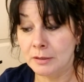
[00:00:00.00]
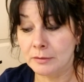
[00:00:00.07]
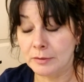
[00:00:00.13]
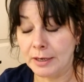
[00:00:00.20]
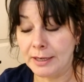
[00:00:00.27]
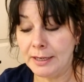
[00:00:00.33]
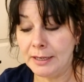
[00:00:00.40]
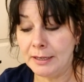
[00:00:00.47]

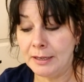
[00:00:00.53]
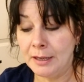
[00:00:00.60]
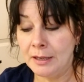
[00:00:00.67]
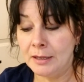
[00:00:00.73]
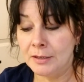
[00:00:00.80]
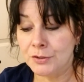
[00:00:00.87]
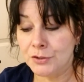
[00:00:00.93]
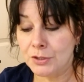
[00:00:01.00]
right?
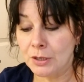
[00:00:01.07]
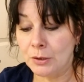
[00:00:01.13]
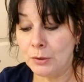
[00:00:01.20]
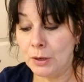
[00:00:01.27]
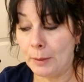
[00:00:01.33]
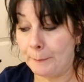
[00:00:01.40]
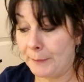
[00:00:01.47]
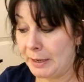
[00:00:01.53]
So
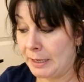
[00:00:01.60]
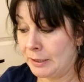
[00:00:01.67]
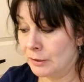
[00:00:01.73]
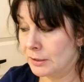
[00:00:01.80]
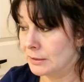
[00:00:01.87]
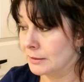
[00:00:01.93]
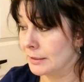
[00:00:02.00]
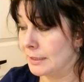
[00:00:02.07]

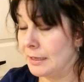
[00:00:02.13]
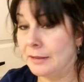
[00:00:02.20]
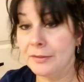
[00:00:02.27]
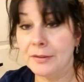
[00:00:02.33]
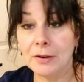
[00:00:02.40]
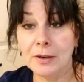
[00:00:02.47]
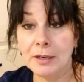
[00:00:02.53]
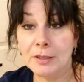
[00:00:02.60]
apparently,
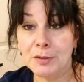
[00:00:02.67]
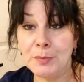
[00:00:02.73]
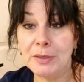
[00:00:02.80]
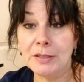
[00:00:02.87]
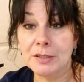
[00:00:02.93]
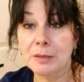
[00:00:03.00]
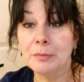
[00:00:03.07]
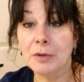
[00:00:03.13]
there has
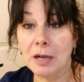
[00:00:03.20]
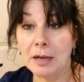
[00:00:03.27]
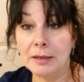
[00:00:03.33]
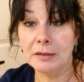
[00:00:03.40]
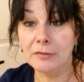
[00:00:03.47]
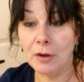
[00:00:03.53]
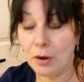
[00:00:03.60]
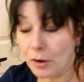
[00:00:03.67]
been some
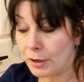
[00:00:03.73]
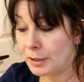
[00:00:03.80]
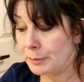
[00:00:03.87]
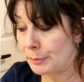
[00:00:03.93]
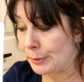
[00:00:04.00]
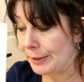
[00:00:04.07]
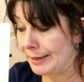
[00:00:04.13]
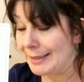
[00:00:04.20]
kind of
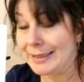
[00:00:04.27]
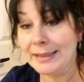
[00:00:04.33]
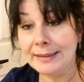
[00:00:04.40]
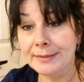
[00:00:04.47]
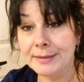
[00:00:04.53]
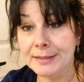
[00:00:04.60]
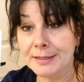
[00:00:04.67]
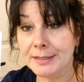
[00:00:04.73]
heartbreak
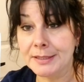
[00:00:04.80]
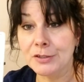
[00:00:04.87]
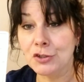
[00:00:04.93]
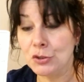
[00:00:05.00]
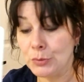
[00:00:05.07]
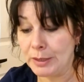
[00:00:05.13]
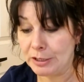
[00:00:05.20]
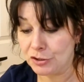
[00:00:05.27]
in this
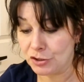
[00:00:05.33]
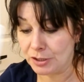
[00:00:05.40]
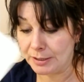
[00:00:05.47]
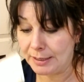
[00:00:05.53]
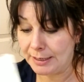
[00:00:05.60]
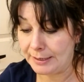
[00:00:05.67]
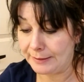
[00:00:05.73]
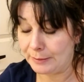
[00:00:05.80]

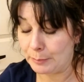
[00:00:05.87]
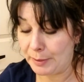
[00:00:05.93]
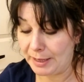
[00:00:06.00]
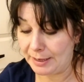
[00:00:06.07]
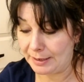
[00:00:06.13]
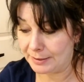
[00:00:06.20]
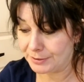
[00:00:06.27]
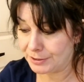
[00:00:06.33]
situation in the
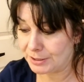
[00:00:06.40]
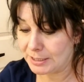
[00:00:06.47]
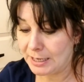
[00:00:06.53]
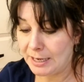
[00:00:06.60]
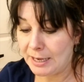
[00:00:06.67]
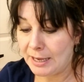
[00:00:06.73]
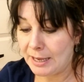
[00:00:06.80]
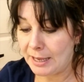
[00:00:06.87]
past.
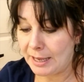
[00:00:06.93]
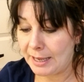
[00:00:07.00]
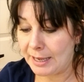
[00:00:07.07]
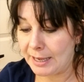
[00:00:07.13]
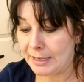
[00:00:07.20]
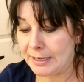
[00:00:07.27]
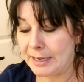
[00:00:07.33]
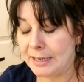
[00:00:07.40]

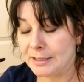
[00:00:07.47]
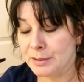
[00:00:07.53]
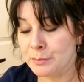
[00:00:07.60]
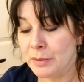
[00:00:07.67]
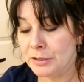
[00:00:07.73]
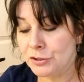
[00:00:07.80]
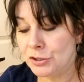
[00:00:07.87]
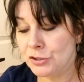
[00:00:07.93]
And as
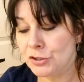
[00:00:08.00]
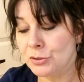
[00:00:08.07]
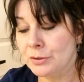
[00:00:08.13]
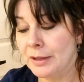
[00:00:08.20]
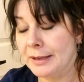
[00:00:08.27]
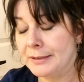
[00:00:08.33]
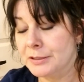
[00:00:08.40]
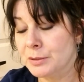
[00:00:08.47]
much as you'd
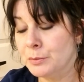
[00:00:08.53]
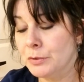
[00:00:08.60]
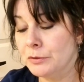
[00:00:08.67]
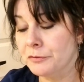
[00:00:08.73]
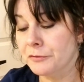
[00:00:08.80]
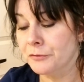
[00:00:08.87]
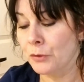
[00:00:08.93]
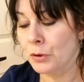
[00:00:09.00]
like to move
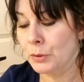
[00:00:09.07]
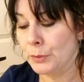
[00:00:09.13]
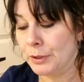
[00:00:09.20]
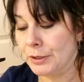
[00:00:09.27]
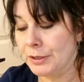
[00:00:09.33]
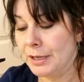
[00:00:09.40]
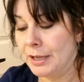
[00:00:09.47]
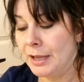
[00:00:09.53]

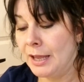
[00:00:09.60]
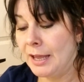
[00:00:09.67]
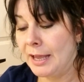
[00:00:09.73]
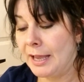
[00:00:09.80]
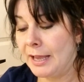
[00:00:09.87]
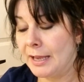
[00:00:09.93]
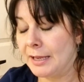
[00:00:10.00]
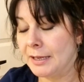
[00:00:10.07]
forward
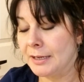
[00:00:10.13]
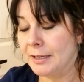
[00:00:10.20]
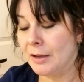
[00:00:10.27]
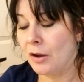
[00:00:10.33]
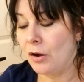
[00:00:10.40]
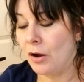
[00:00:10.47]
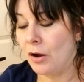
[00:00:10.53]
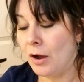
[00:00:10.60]
and
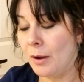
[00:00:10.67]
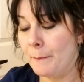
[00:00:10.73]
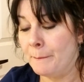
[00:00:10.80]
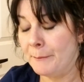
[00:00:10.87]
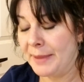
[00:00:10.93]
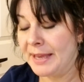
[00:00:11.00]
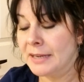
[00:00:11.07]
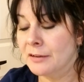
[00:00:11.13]

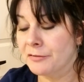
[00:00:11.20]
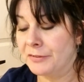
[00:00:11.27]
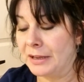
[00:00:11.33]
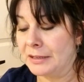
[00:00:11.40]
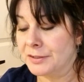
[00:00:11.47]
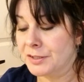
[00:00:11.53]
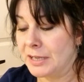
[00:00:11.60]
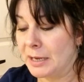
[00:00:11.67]

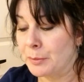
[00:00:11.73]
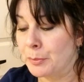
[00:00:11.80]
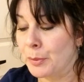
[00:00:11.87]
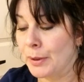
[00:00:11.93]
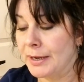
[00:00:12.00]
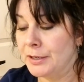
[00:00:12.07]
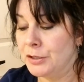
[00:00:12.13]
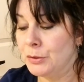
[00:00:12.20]
manifest a
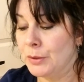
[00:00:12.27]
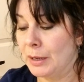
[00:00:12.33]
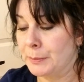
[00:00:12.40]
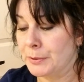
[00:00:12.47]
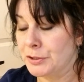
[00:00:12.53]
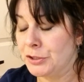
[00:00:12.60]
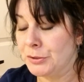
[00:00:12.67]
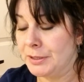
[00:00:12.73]
brand new
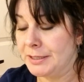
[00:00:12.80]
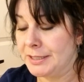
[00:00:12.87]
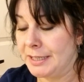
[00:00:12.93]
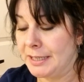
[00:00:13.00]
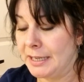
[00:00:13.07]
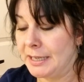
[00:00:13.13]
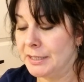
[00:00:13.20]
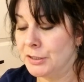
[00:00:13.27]

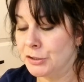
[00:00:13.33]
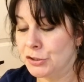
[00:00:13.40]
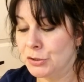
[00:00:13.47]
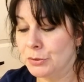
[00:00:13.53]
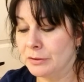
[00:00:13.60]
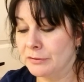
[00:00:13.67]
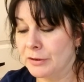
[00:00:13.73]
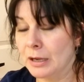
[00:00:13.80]
opportunity in a
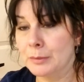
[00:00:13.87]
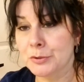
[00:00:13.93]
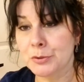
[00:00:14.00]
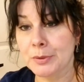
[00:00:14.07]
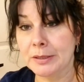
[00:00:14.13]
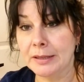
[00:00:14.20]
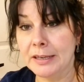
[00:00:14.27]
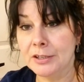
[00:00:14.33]
Two of Cups
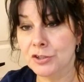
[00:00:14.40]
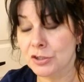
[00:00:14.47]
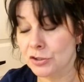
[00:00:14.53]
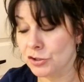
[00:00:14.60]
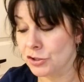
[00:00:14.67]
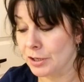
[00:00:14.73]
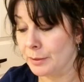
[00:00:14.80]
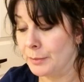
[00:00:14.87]

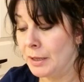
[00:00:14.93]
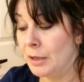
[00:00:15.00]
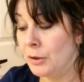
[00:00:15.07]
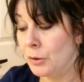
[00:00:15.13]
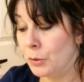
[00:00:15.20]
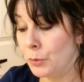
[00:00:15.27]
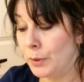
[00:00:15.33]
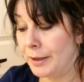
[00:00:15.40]
relationship
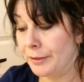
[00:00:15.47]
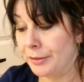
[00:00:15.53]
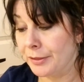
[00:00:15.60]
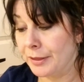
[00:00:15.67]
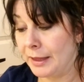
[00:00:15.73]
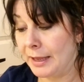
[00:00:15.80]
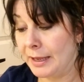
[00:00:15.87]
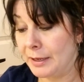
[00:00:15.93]

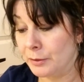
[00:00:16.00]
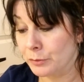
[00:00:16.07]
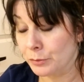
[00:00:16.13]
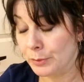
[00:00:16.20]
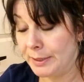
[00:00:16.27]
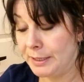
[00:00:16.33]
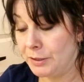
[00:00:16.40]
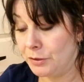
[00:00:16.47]
with a
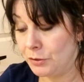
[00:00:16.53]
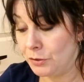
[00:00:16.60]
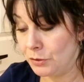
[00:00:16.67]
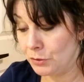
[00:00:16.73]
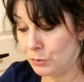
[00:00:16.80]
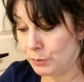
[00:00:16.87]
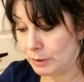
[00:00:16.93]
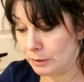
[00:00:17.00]

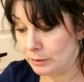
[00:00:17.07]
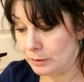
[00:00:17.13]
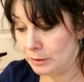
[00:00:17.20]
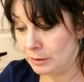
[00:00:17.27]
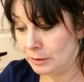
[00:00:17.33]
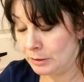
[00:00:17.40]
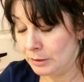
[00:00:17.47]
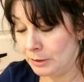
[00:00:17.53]
renewal,
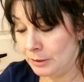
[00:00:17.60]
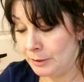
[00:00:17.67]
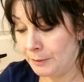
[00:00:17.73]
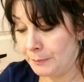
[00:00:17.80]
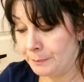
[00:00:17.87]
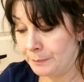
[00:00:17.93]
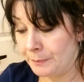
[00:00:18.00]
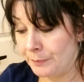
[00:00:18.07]

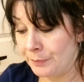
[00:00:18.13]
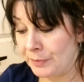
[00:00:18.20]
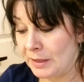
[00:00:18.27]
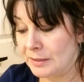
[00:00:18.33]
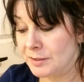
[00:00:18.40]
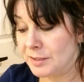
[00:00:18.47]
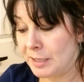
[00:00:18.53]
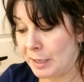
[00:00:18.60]

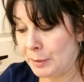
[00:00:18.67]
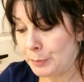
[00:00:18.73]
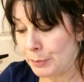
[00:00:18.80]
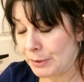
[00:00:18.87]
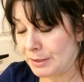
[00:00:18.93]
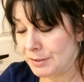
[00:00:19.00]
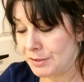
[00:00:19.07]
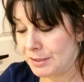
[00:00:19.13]

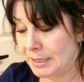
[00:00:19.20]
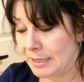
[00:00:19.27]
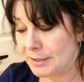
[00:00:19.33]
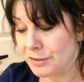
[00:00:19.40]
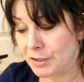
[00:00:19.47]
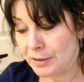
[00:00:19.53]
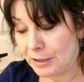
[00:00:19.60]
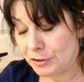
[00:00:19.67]
Temperance
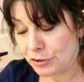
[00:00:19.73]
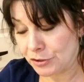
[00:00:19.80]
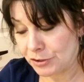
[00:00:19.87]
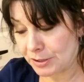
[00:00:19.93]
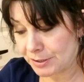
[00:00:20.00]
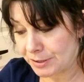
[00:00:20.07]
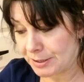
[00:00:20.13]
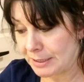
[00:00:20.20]
says that you're
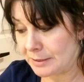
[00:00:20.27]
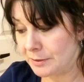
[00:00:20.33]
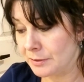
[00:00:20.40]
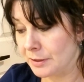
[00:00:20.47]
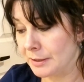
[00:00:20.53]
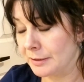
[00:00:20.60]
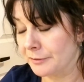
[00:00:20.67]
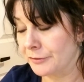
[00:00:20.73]
just sitting
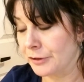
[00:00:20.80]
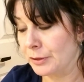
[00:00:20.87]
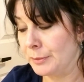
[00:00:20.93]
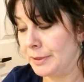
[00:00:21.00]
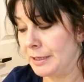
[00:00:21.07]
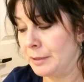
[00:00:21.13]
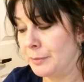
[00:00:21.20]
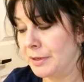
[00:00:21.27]
on it for a
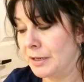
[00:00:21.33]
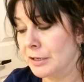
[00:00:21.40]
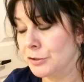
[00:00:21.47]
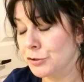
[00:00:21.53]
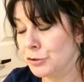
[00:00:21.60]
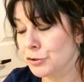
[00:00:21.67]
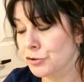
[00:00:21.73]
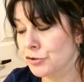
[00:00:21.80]
minute
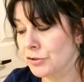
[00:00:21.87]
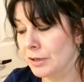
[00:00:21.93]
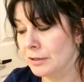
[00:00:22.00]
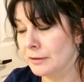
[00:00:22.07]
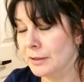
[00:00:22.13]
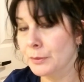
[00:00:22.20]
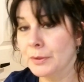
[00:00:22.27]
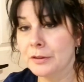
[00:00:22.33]
because you're
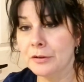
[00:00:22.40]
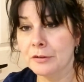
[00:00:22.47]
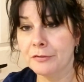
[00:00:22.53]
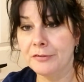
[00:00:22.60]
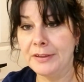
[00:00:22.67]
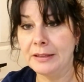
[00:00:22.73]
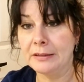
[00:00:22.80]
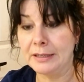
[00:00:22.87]
struggling with your
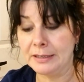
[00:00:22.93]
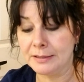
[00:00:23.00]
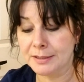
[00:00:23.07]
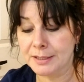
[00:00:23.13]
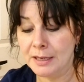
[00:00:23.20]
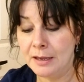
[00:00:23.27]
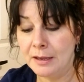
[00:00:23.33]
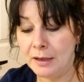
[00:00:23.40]
feelings
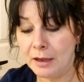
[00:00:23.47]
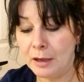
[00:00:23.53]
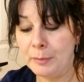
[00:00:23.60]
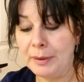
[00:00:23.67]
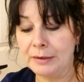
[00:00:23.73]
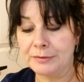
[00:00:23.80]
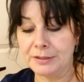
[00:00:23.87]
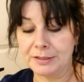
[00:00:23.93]

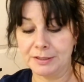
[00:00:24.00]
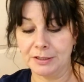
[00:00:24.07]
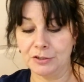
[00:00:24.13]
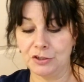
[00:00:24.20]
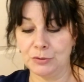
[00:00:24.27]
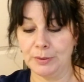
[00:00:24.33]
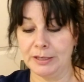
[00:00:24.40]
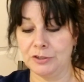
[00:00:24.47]
about the
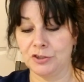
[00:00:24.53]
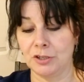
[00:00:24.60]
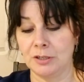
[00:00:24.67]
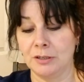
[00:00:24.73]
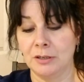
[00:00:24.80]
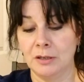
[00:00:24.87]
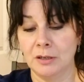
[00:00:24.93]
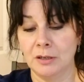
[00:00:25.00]
situation.
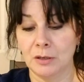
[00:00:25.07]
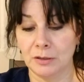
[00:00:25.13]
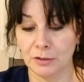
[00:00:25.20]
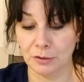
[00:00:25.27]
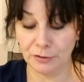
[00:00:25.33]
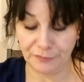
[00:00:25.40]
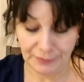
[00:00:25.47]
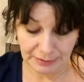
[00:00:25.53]

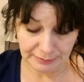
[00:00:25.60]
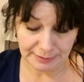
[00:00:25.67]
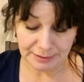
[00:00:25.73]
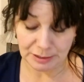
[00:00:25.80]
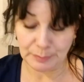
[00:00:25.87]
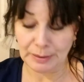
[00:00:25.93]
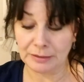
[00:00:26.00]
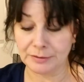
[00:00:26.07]
Your
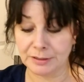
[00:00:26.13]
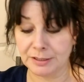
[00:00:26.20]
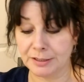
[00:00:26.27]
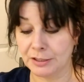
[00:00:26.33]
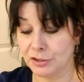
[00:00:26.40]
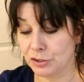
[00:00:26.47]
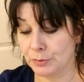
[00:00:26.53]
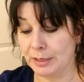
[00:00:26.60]
feelings about the
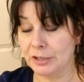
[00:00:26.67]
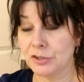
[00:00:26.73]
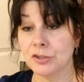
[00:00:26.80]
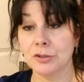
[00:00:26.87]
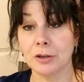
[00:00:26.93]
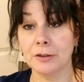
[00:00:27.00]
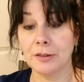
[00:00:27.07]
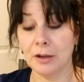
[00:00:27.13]

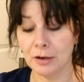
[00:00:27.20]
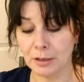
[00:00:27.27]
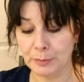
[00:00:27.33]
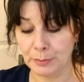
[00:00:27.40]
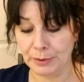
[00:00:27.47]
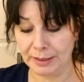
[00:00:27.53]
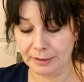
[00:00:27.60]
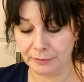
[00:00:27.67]
situation are the
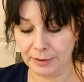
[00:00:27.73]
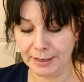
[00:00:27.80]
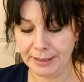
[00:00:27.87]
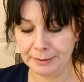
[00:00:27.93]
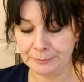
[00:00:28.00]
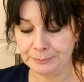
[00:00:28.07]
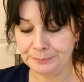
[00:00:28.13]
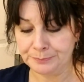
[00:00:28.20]
heartbreak,
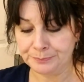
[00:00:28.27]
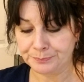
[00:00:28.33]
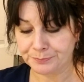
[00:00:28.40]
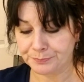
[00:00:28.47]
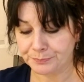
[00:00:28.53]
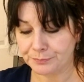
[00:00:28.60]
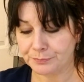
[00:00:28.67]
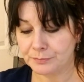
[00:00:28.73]
right?
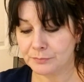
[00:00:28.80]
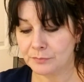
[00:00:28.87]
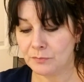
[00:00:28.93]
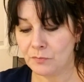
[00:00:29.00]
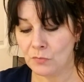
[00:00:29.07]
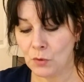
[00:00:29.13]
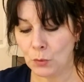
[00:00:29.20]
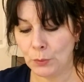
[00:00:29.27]

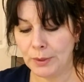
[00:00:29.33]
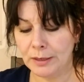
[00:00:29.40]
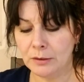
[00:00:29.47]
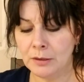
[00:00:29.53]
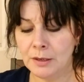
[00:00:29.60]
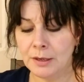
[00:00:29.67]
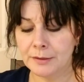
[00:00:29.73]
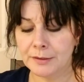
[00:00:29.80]
Well,
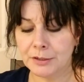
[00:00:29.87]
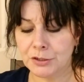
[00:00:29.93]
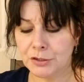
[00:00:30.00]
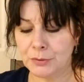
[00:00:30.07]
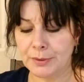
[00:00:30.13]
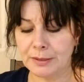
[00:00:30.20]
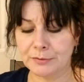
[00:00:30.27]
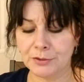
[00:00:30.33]
this
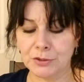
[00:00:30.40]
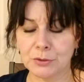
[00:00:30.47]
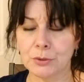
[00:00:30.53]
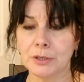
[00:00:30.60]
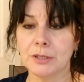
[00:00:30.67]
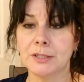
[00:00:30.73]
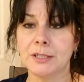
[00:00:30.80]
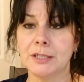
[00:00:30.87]
Three of
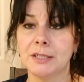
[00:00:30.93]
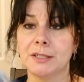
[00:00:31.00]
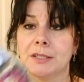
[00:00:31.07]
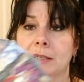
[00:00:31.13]
Swords is